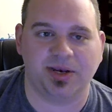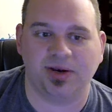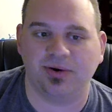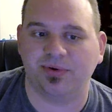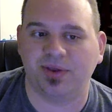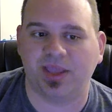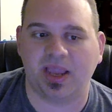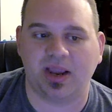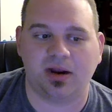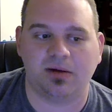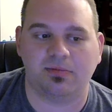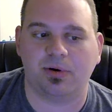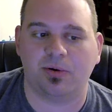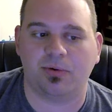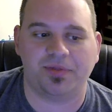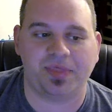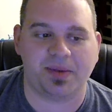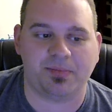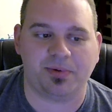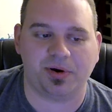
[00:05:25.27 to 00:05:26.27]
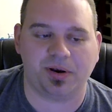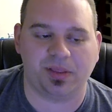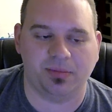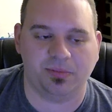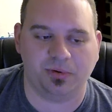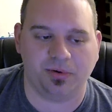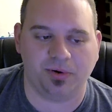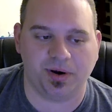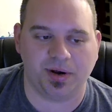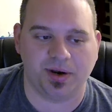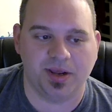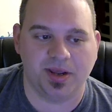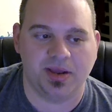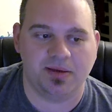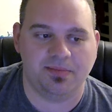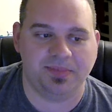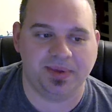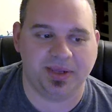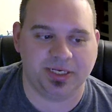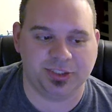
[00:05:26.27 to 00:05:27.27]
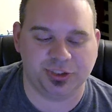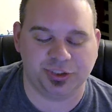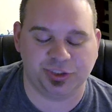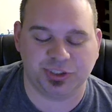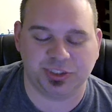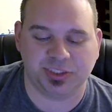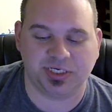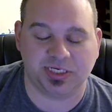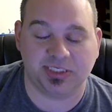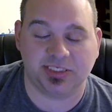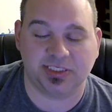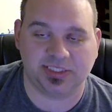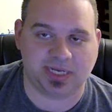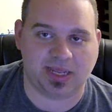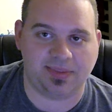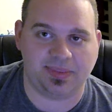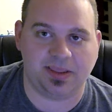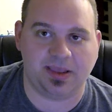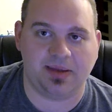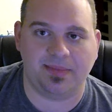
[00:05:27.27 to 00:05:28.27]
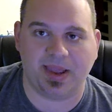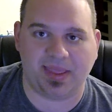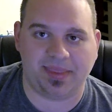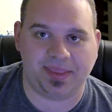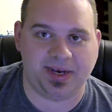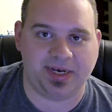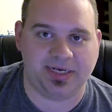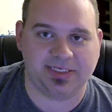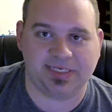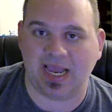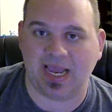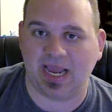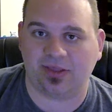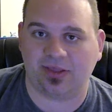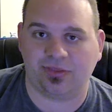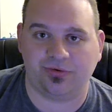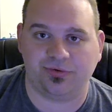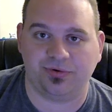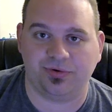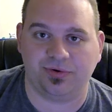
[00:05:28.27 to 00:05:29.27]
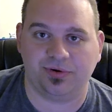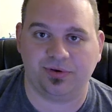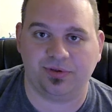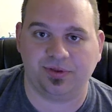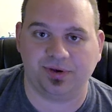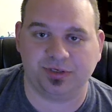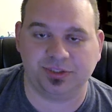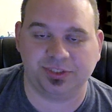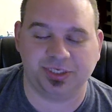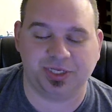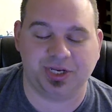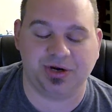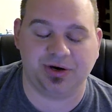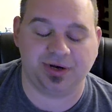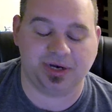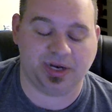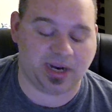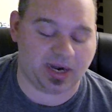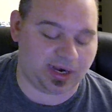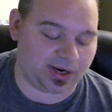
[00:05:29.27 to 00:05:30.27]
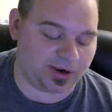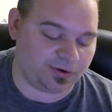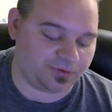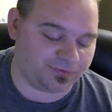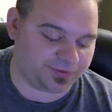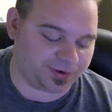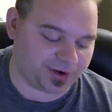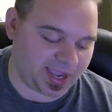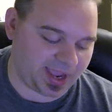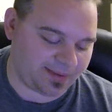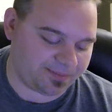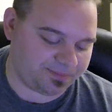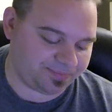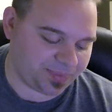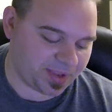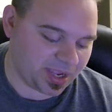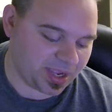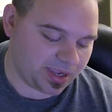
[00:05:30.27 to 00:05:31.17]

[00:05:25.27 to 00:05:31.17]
You don't care about what they put on the board because you're just going to stun them and then attack through their security and go for game.